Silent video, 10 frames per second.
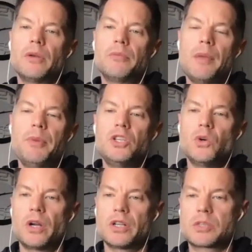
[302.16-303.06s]
maybe
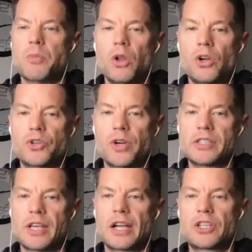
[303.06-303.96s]
do on a smaller
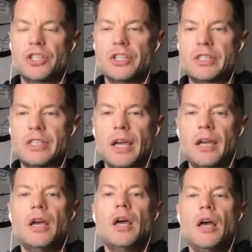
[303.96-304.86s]
transaction is
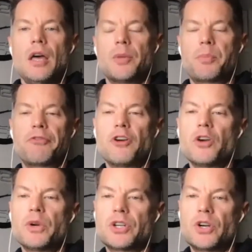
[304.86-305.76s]
say the
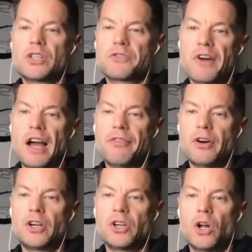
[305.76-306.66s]
preferred return is
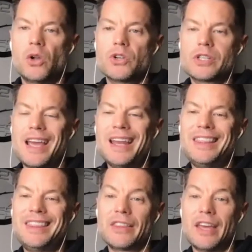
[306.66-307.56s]
$500.
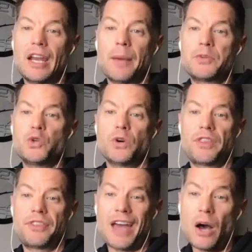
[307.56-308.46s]
Anything then up to
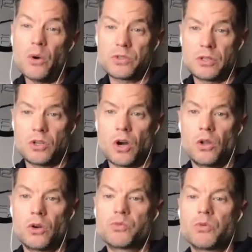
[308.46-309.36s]

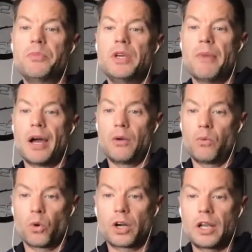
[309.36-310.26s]
$1,000 would be my
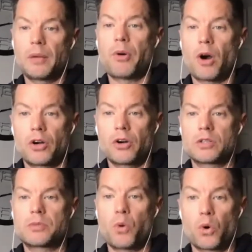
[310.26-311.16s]
working
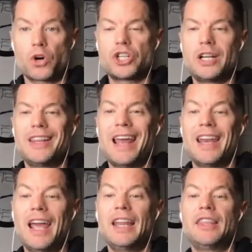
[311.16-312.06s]
partner's portion. And
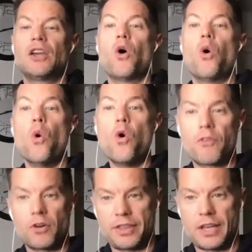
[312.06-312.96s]
then anything
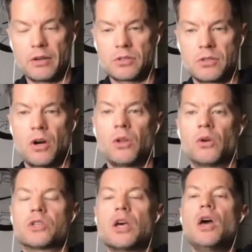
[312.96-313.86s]
over
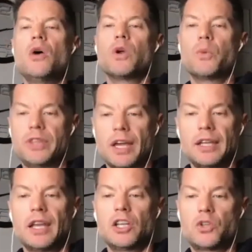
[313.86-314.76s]
$1,000, we would then
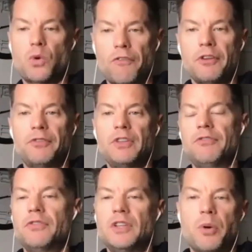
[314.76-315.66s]
get into our
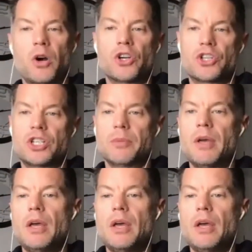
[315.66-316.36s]
50-50 partnership